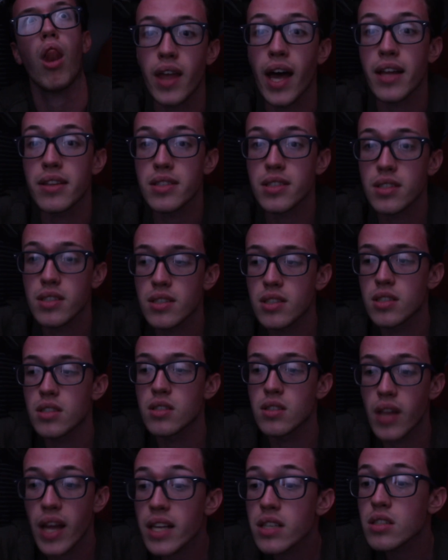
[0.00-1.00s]

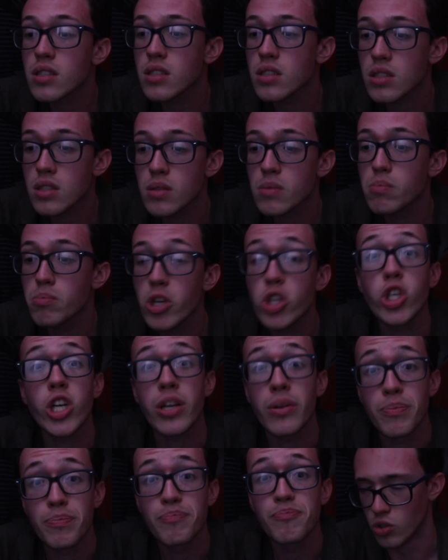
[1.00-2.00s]
That's that's
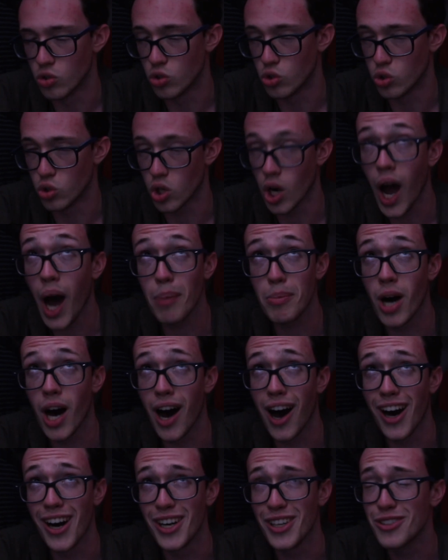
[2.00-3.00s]
Michigan.
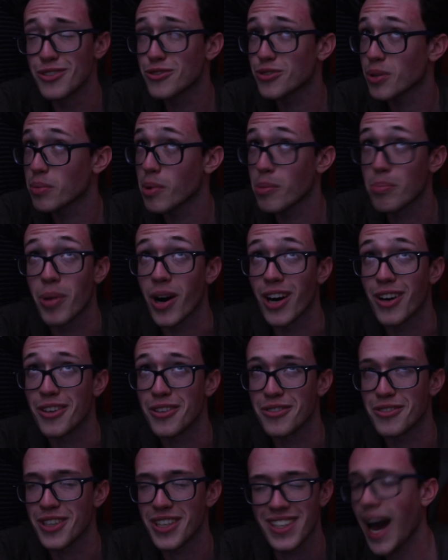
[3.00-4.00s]
Drama from
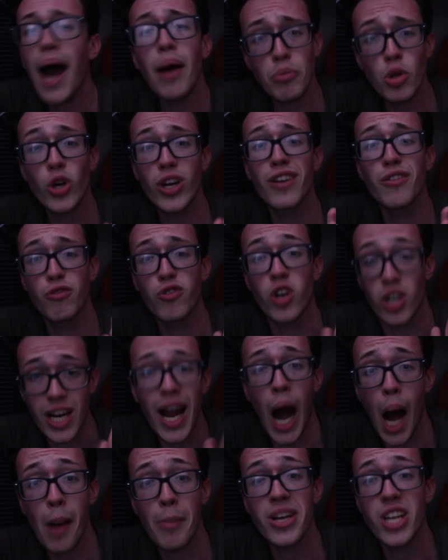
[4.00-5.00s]
above. I'm looking for a
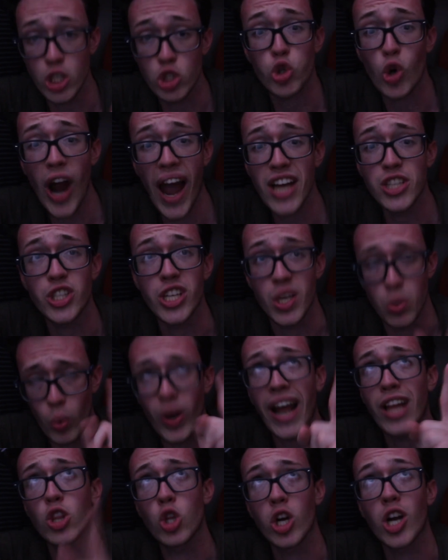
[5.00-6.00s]
comedy tragedy
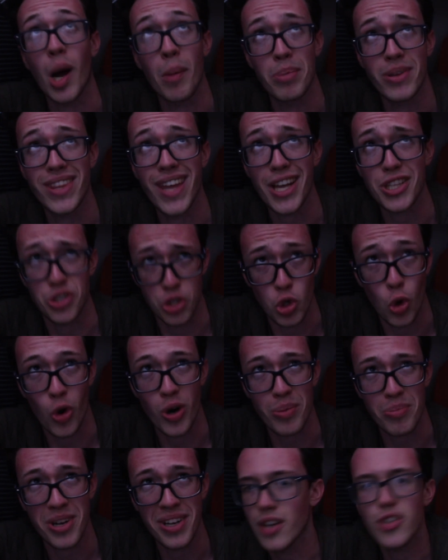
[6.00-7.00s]
when I look up at that storm.